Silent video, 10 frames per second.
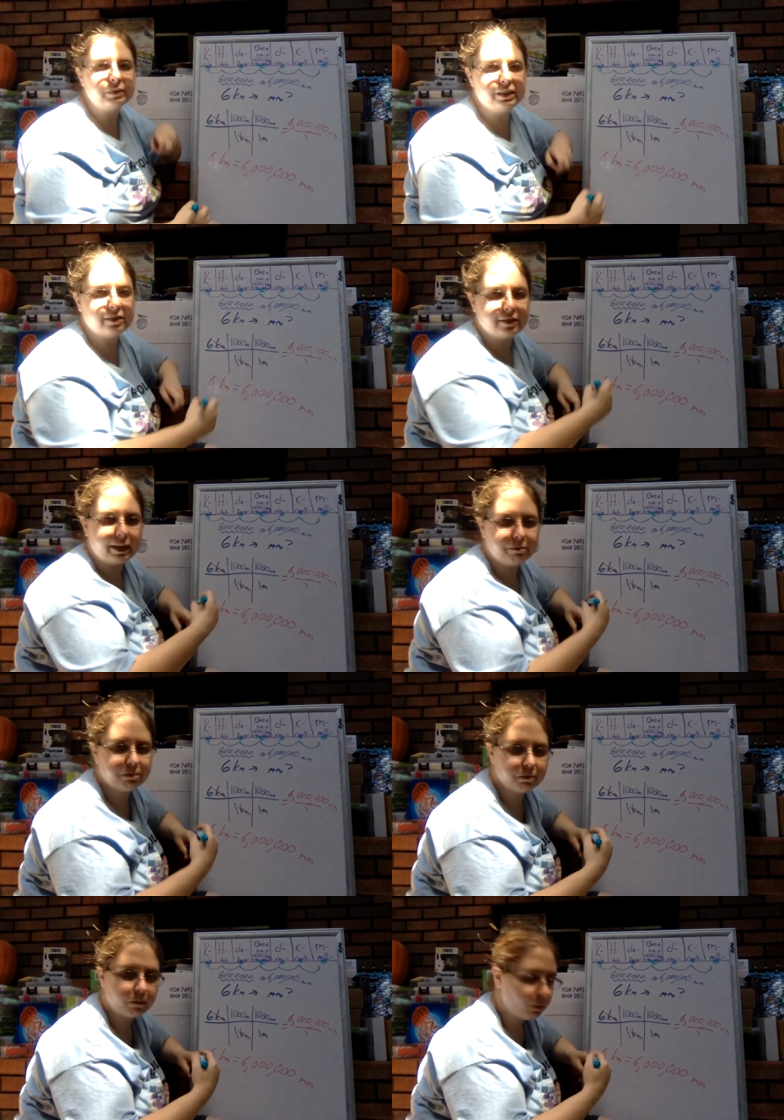It's the same.
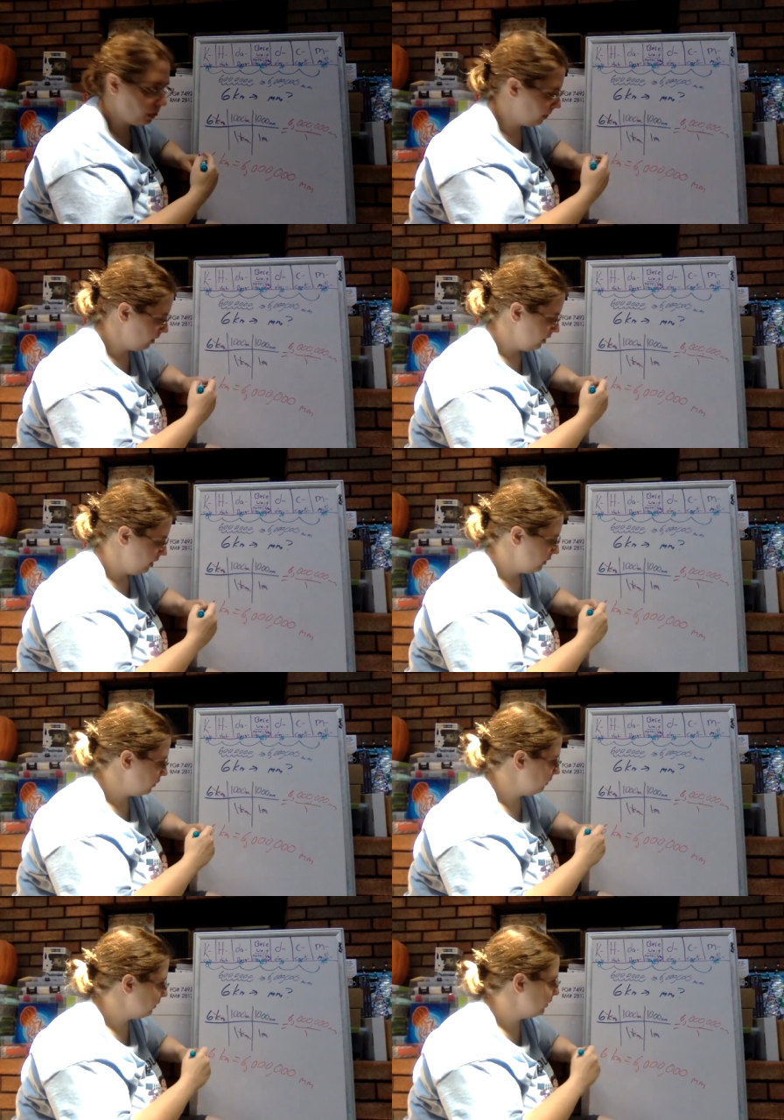
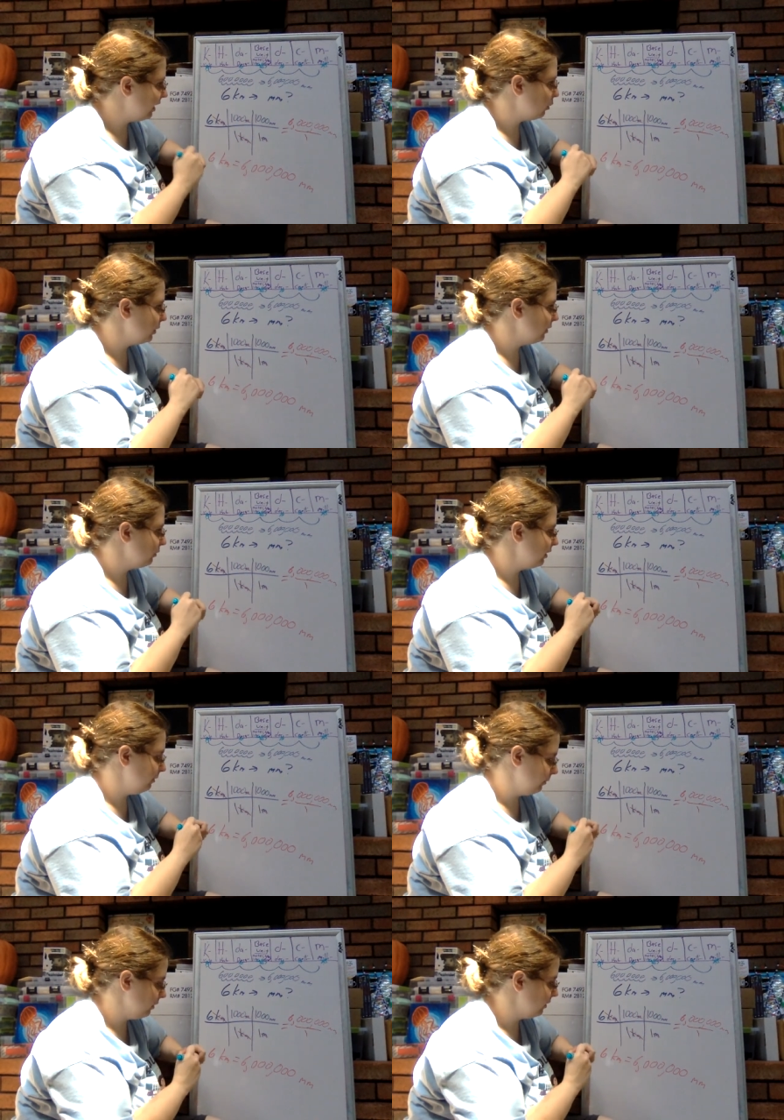Now, if you're not quite ready
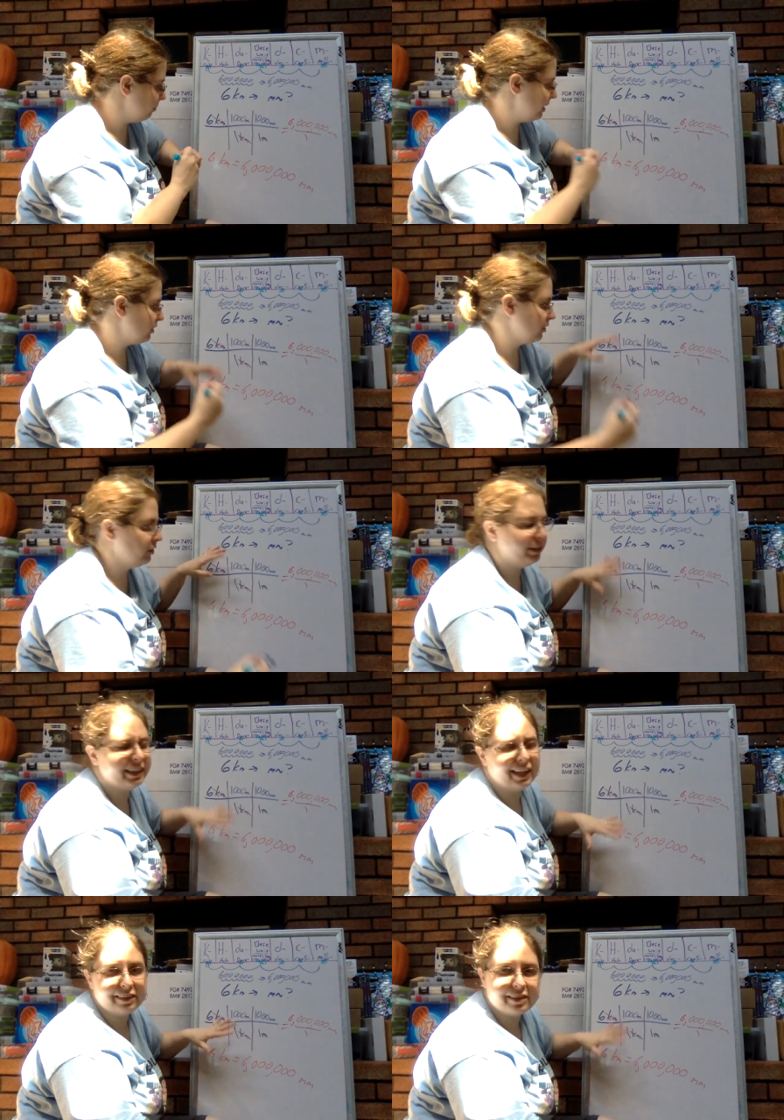for the dimensional
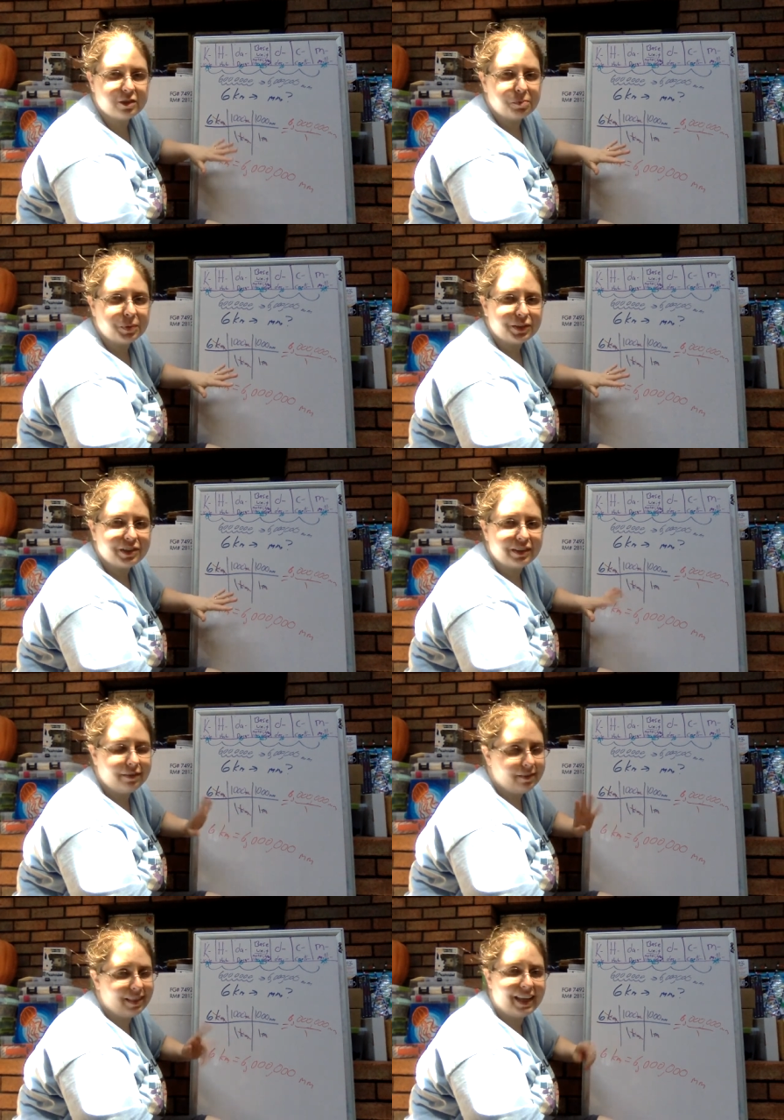analysis
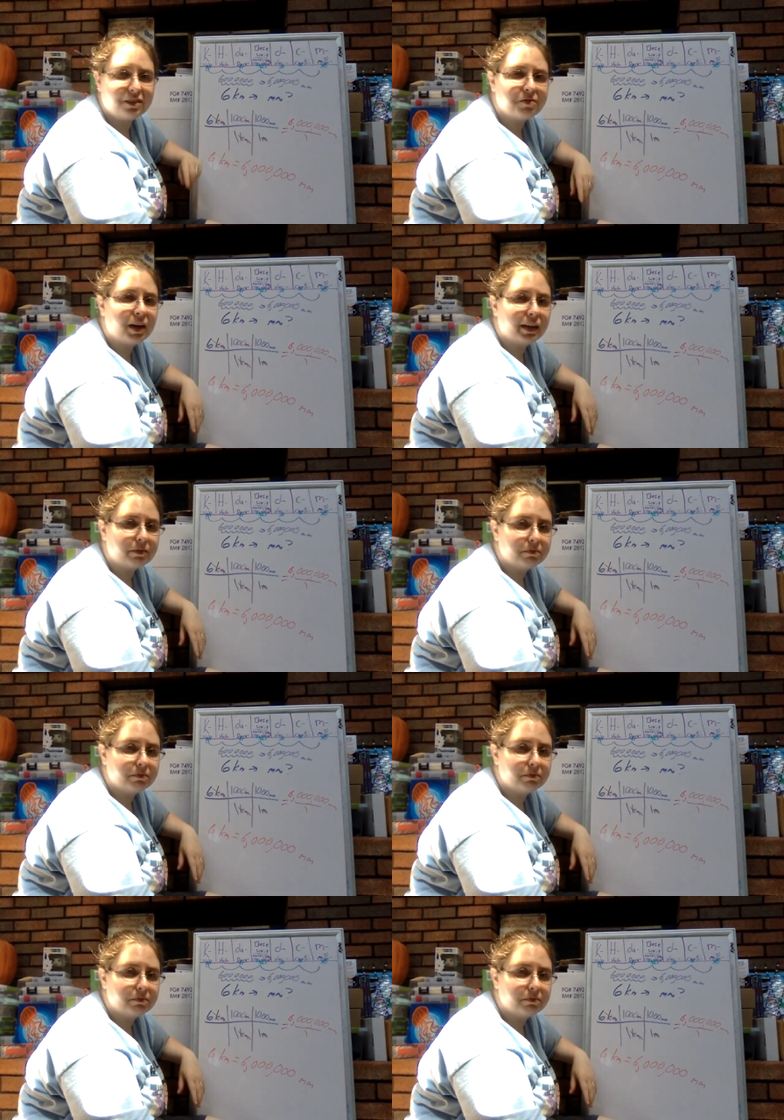portion, that's fine.